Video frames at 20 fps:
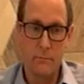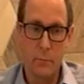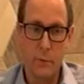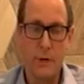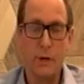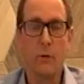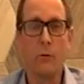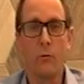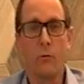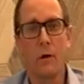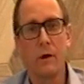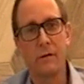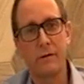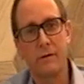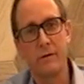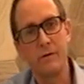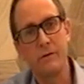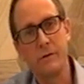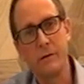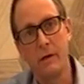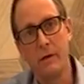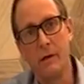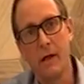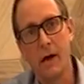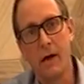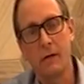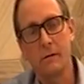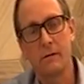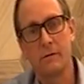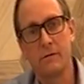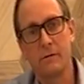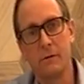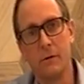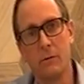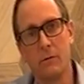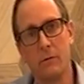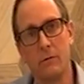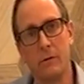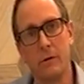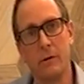we don't want to see that.
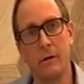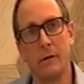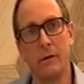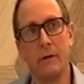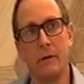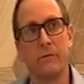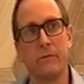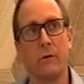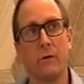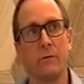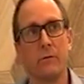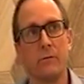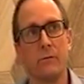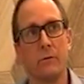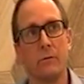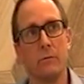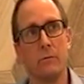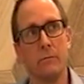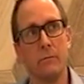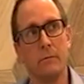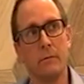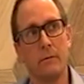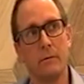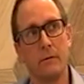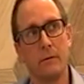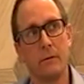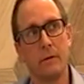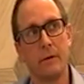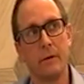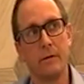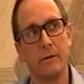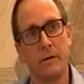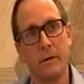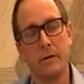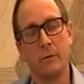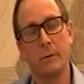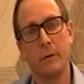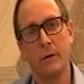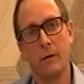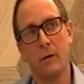So it's also
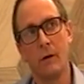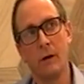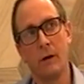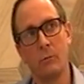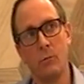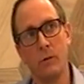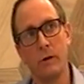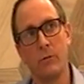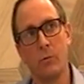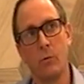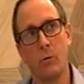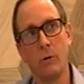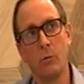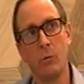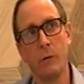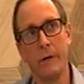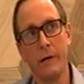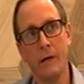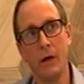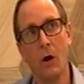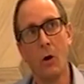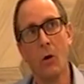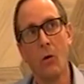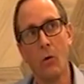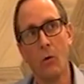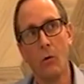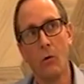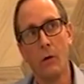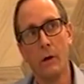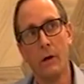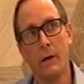continuing on with what we know